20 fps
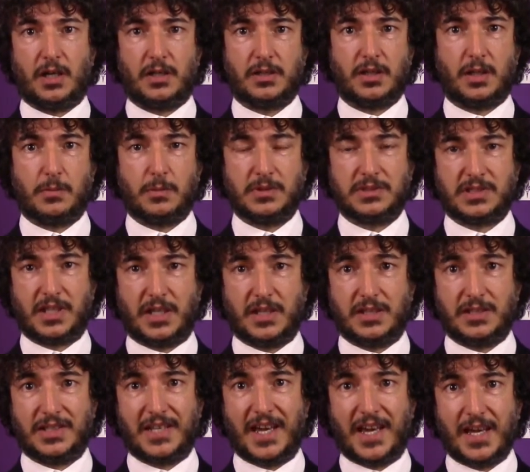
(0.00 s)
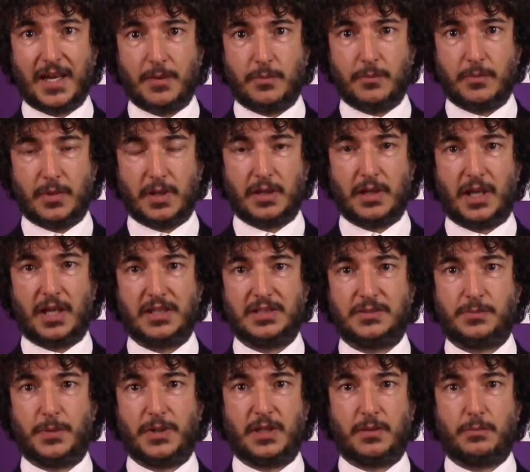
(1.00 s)
double-sided game that
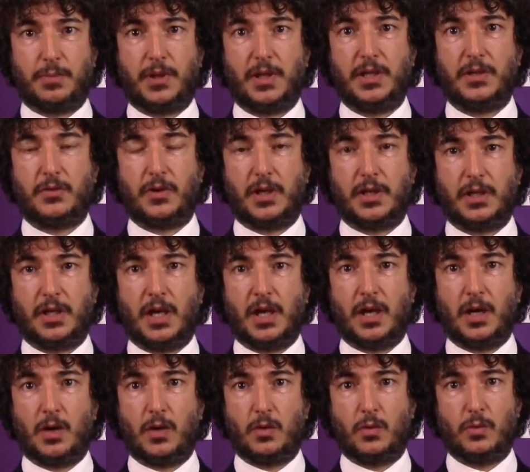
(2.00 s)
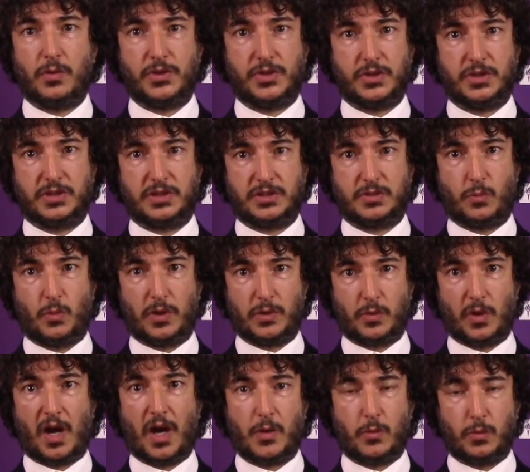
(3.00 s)
is being played right now, which is
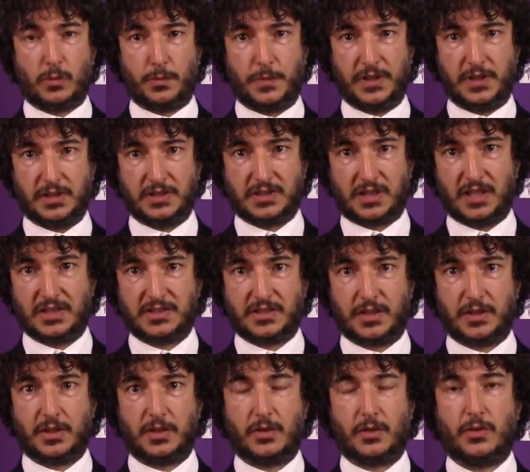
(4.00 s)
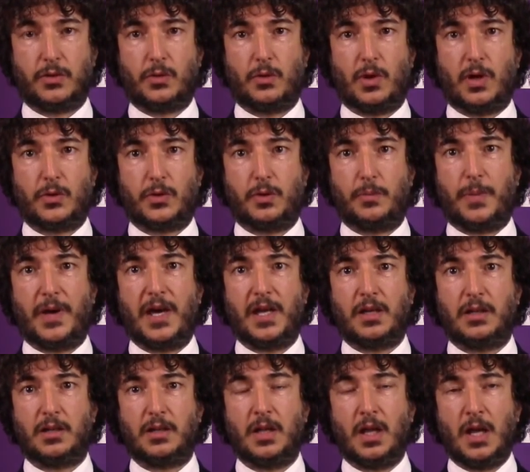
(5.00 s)
what I will be discussing throughout the
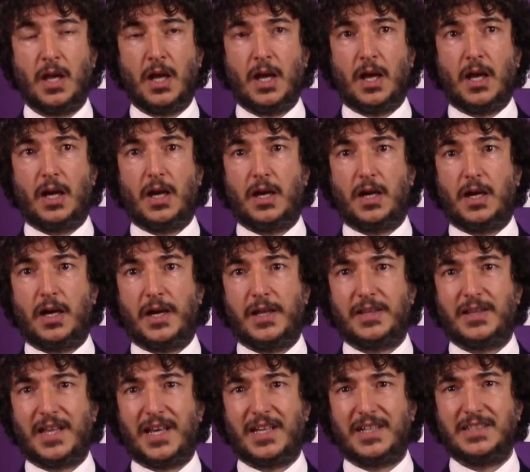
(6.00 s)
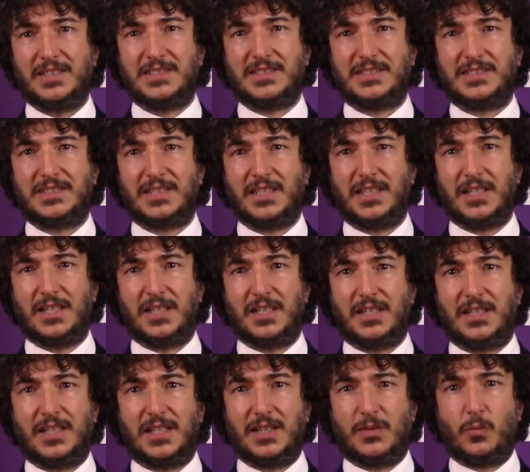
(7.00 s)
panel, and that is
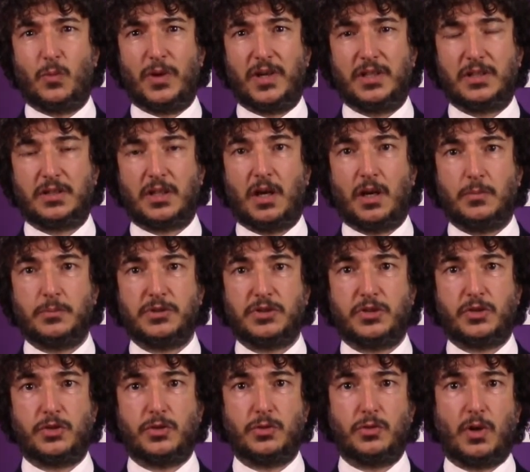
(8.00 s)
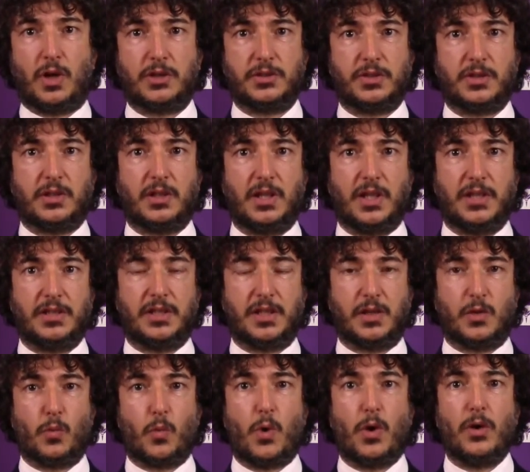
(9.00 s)
that when it comes to
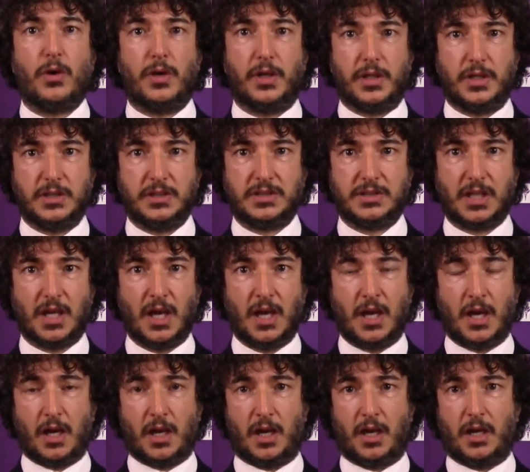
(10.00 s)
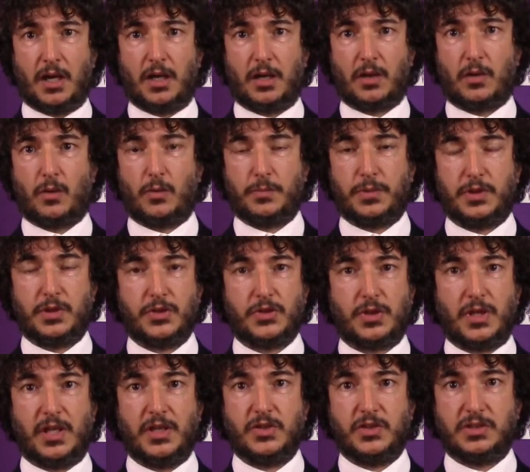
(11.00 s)
articulating worries,
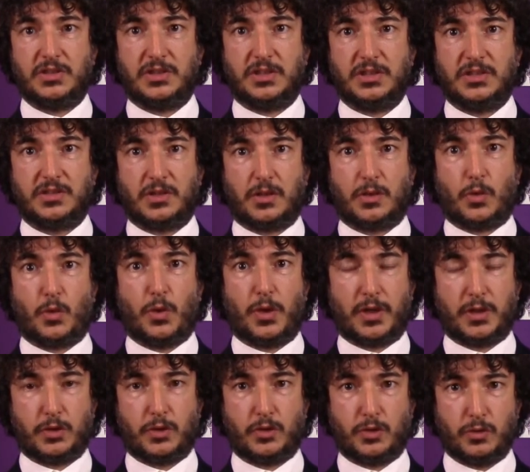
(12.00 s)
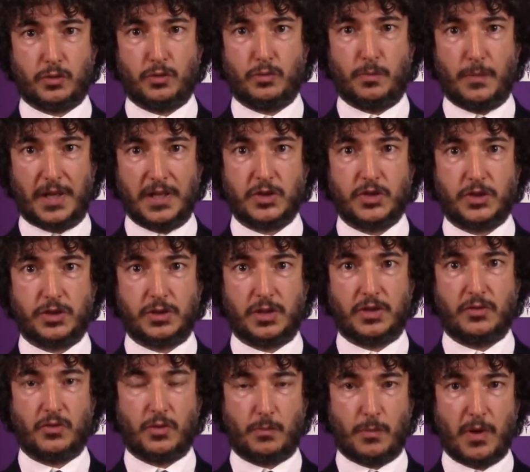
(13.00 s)
competition agencies are quick to mention
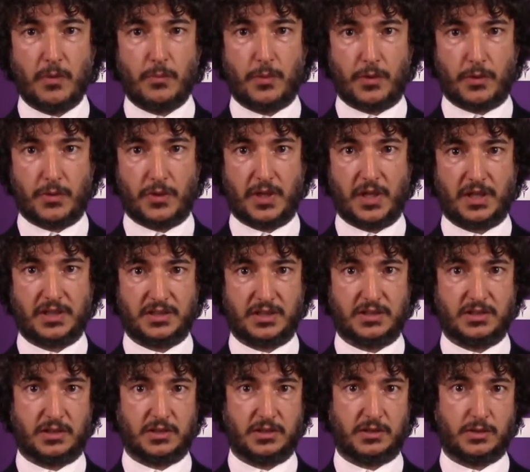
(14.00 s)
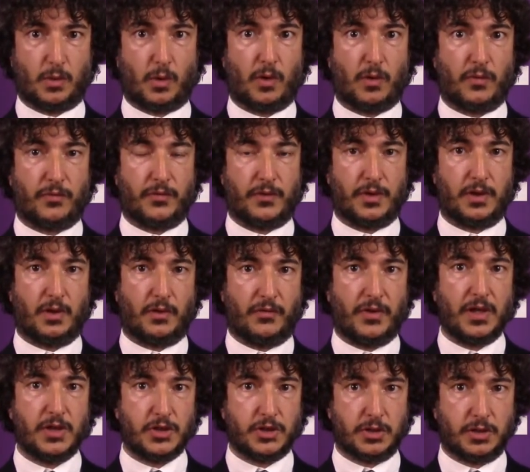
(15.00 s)
and remember the existence of
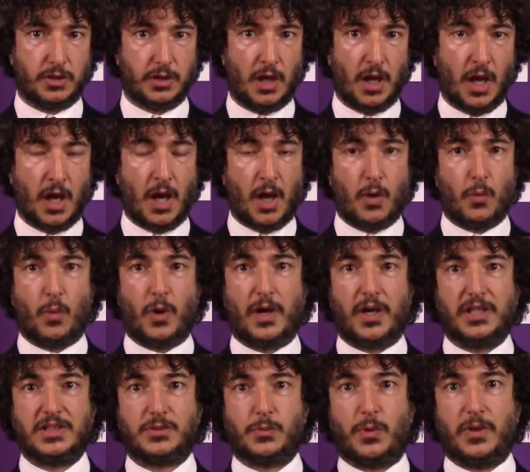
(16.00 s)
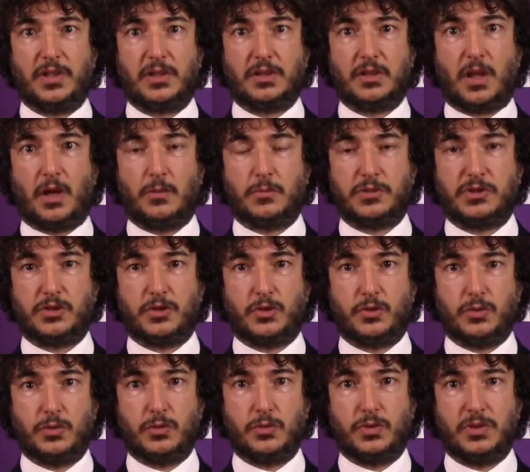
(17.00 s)
innovation, whereas when it comes
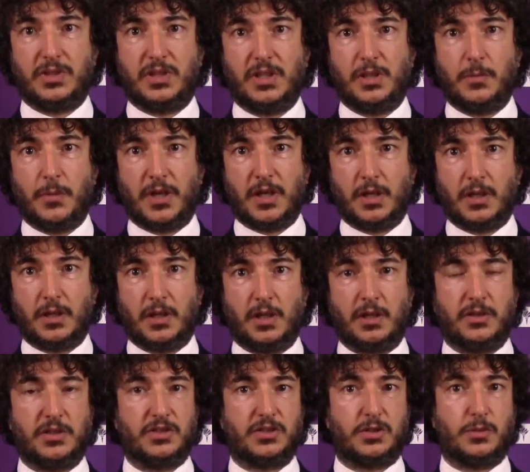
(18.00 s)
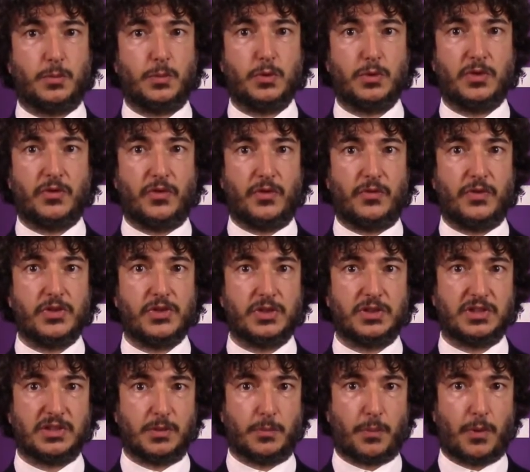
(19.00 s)
to redeeming distributive
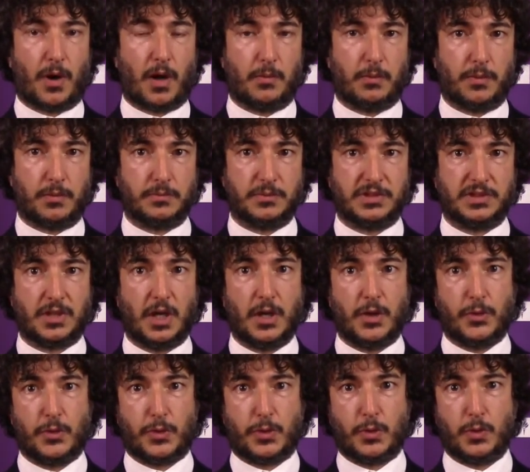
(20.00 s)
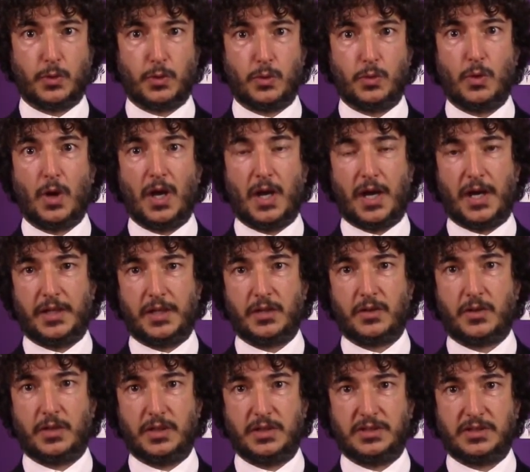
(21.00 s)
efficiency problems through an
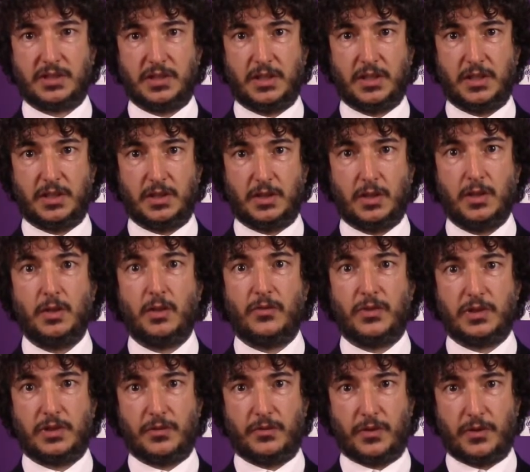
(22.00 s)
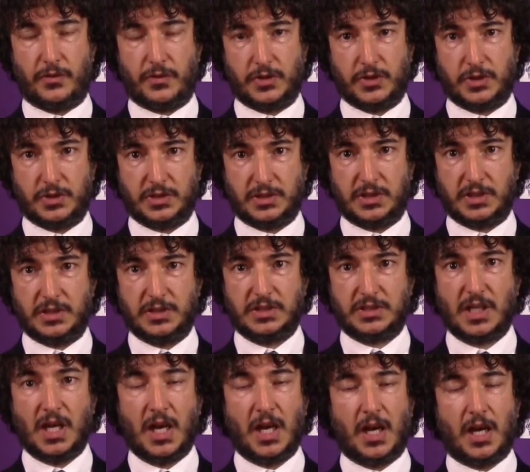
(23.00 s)
increase in innovative
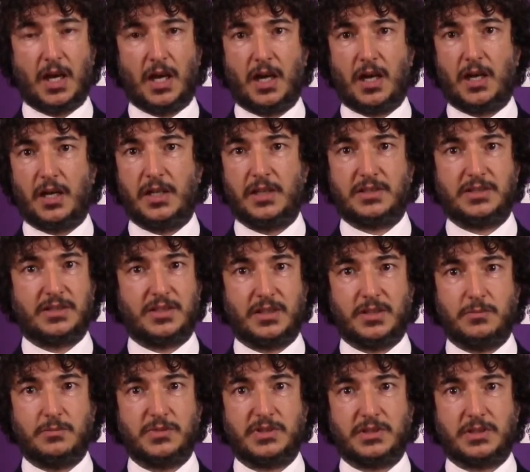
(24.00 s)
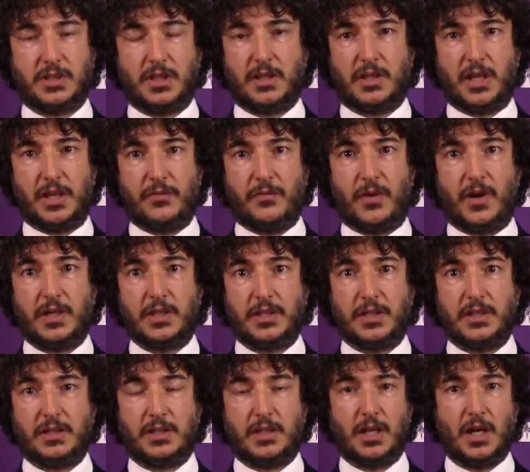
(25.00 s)
efficiencies, it seems they find
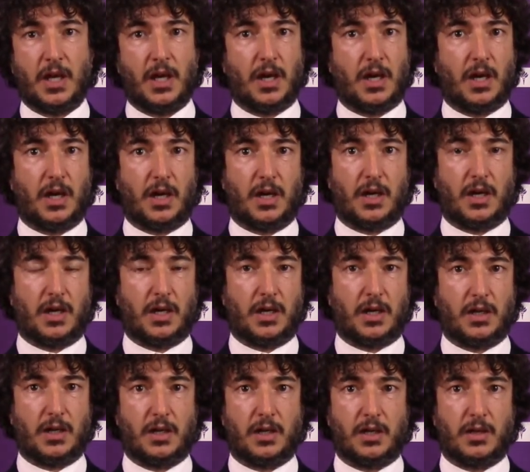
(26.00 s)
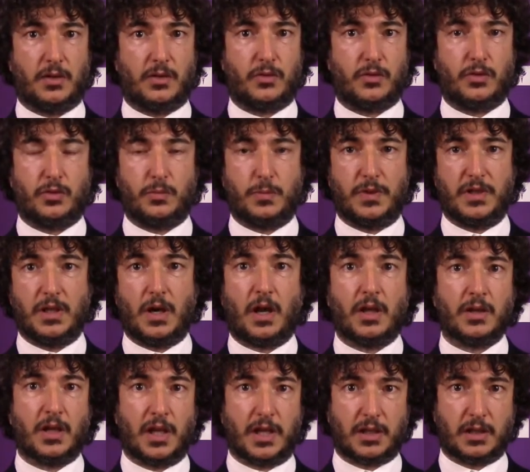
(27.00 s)
it to be
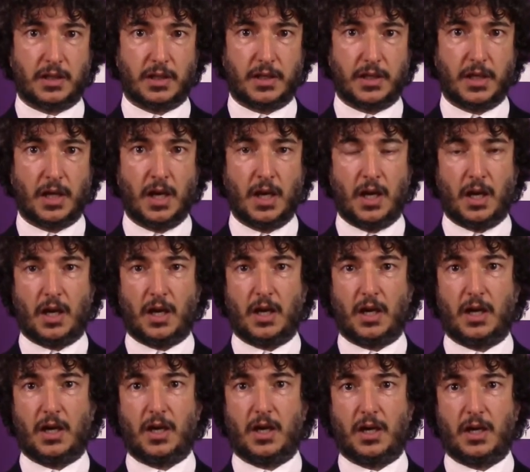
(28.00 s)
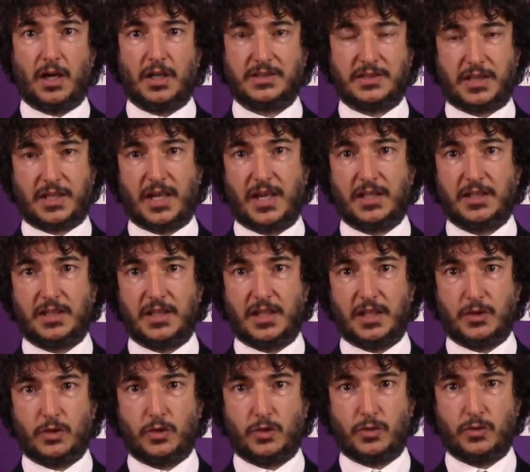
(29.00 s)
unlikely as a
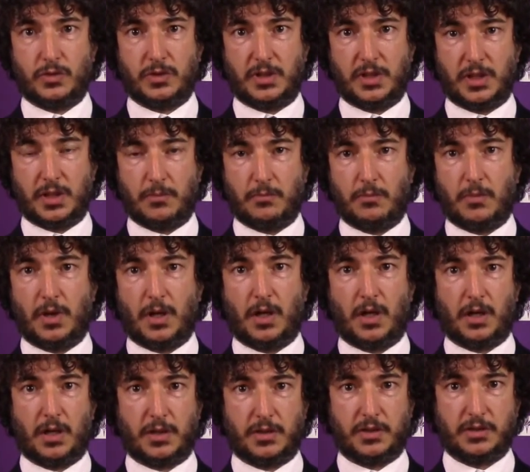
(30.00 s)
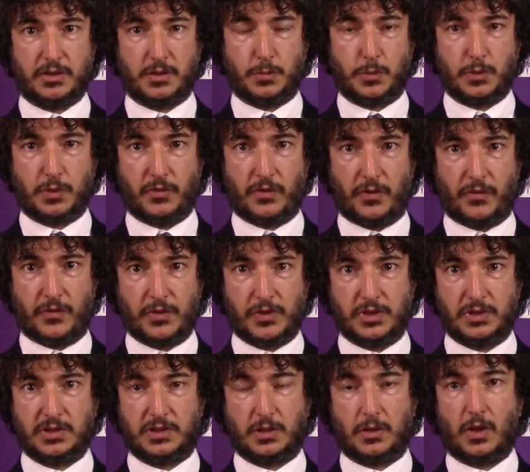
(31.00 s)
candidate to redeem distributive
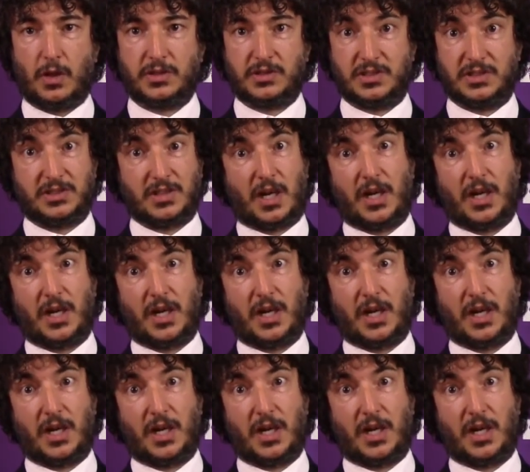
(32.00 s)
efficiency losses,